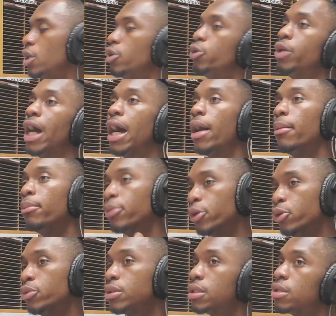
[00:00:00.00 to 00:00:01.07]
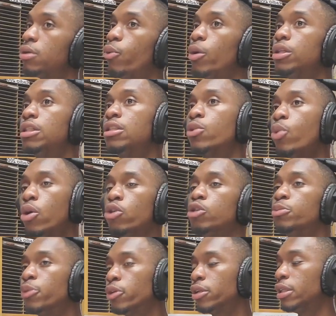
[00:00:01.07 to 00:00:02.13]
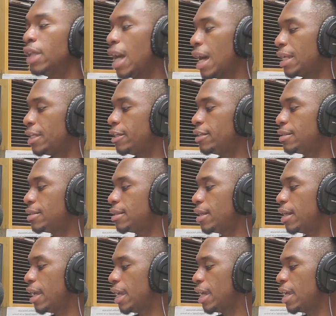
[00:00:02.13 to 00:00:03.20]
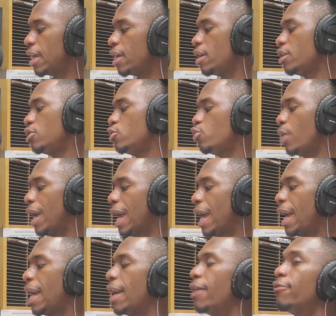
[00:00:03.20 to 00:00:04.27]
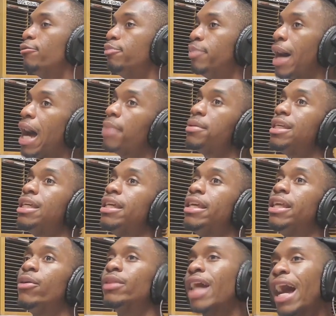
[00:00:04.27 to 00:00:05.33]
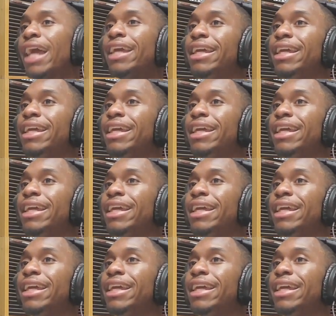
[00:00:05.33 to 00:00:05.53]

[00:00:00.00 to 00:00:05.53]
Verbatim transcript: You got Brute, which is the one who's brutally honest, and you have Bobbie with the